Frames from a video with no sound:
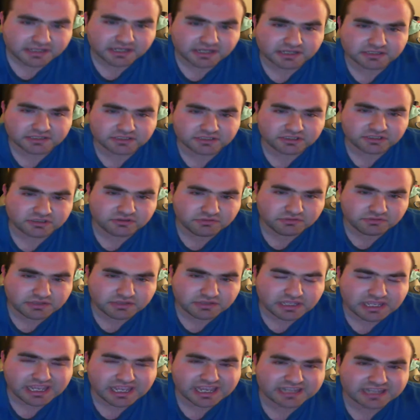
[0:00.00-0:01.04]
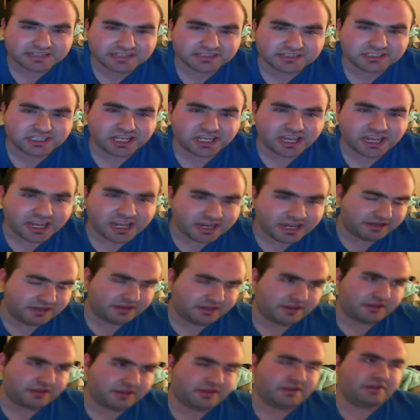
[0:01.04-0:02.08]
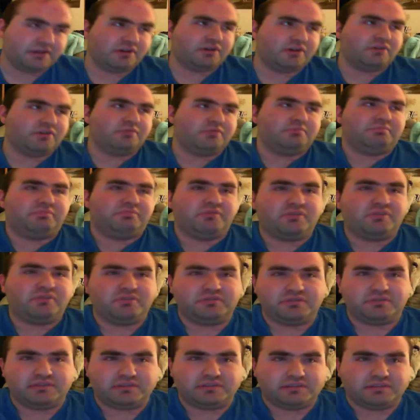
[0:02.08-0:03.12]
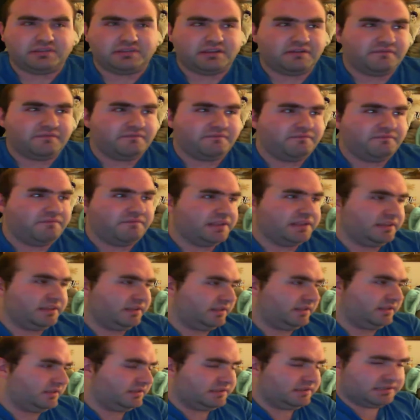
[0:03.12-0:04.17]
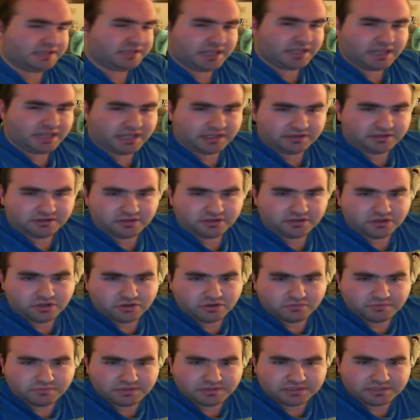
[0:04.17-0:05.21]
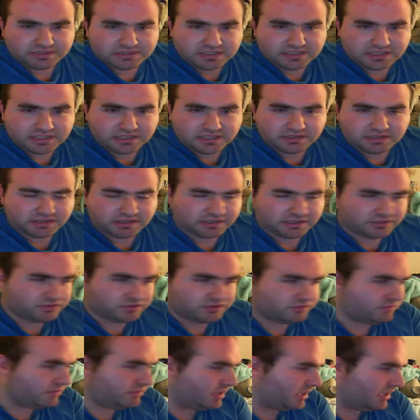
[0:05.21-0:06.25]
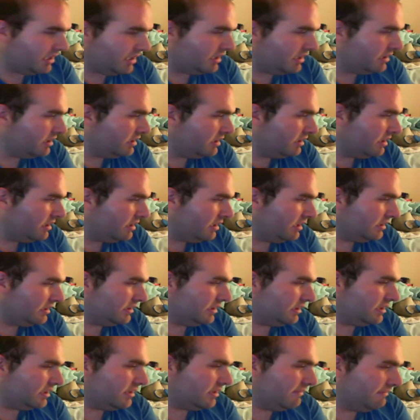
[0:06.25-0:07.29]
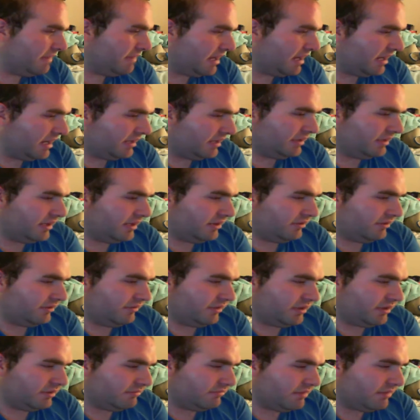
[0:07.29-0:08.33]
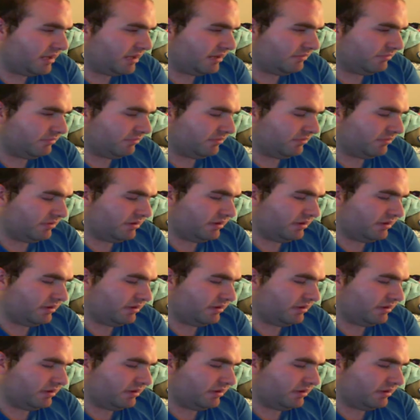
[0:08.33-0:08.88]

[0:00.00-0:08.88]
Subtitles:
Katsuki and Tenya are both the villains. And we see Katsuki is like the main leader, like the main